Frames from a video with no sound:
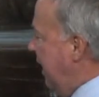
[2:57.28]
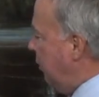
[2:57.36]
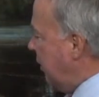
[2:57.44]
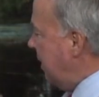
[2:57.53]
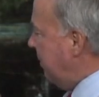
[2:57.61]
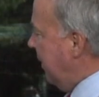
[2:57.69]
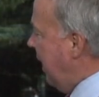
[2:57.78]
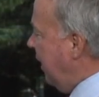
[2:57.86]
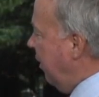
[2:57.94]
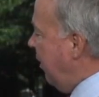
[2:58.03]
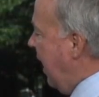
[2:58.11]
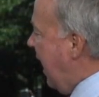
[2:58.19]
We'll keep an
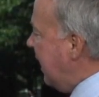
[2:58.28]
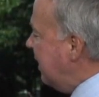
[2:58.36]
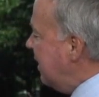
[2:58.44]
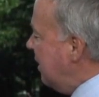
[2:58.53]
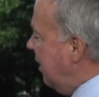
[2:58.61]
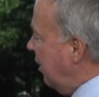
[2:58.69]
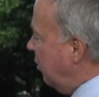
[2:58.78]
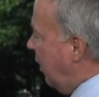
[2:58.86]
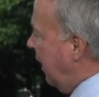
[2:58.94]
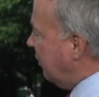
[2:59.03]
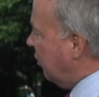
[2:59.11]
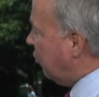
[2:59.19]
eye on that.
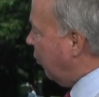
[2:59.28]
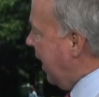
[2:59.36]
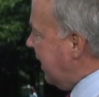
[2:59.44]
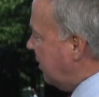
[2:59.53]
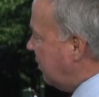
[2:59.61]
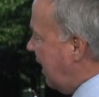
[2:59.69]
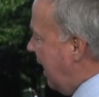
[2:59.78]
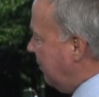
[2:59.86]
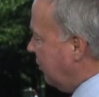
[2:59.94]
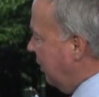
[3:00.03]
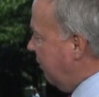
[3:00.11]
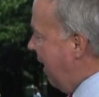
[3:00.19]
Otherwise, it's rain at
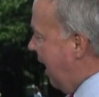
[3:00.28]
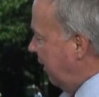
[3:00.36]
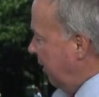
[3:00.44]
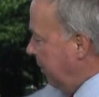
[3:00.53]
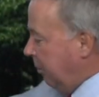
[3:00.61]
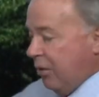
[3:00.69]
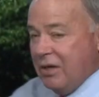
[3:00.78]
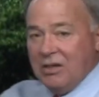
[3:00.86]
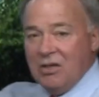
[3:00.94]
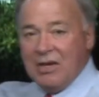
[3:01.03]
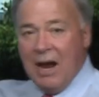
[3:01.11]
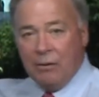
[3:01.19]
times in the valley. The
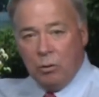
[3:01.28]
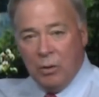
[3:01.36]
breezy south